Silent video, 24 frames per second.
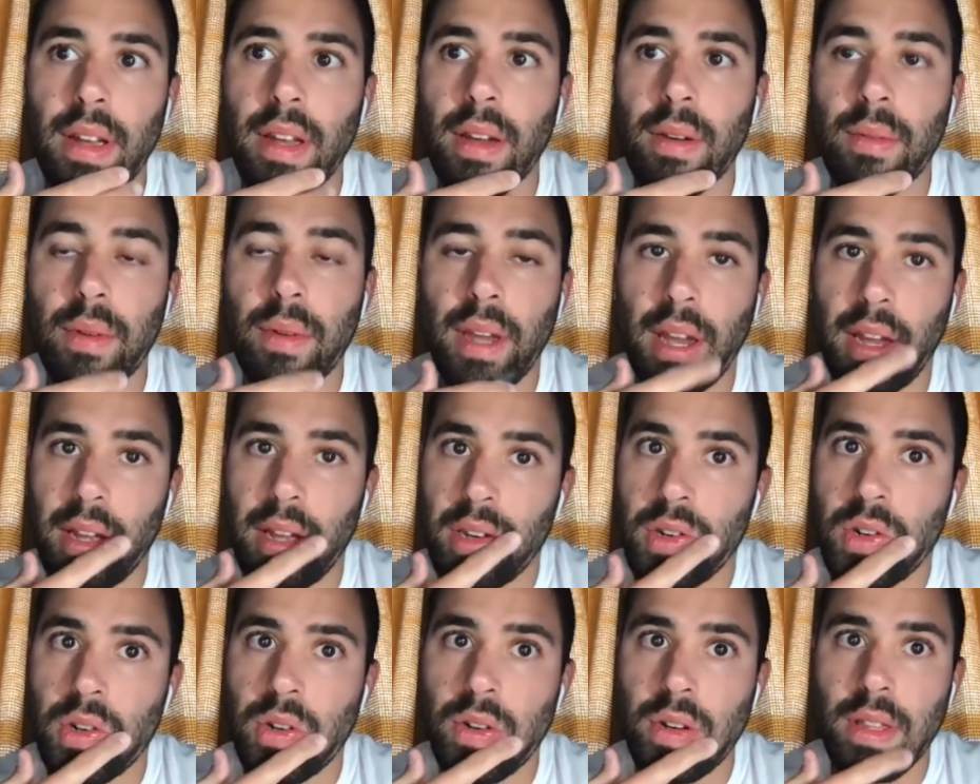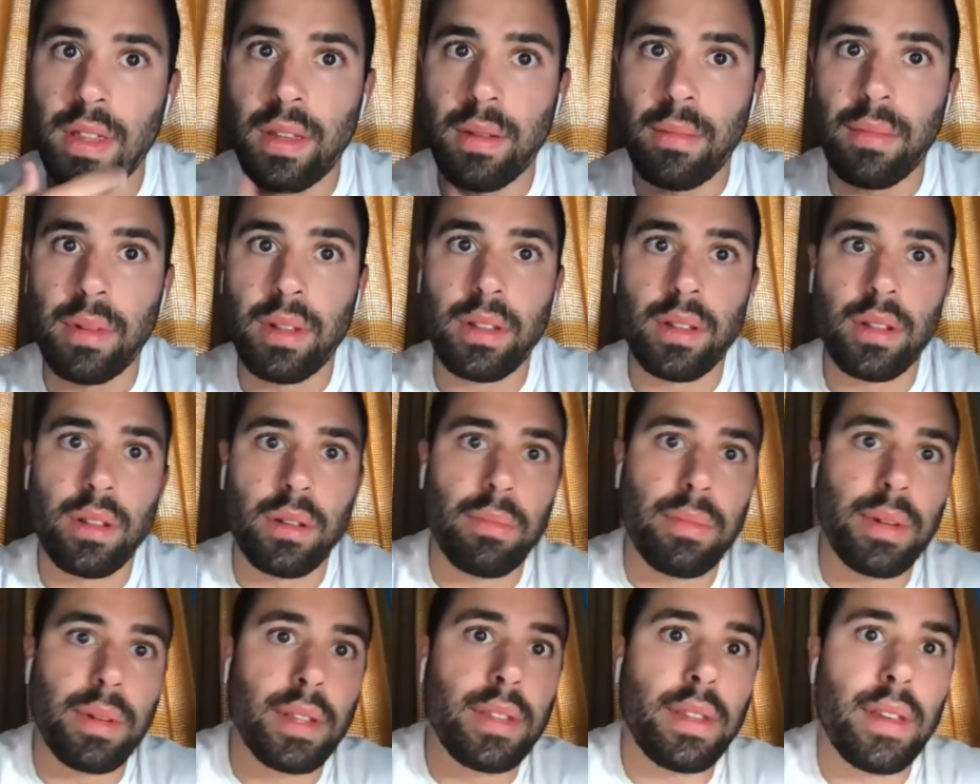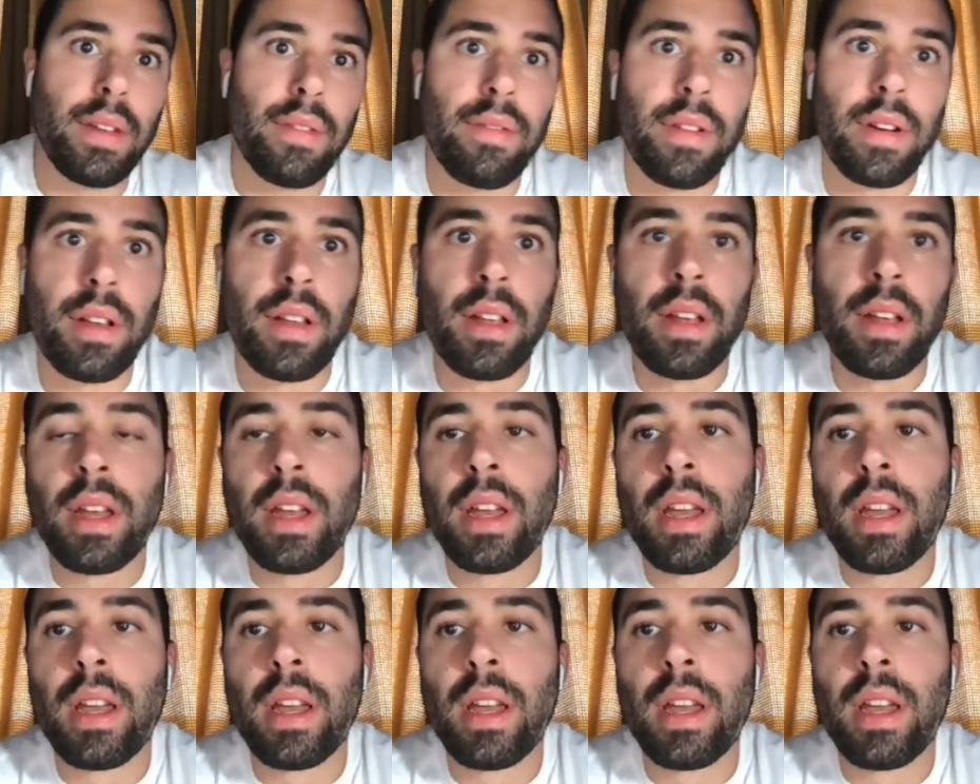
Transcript: and we had to treat them a little bit different.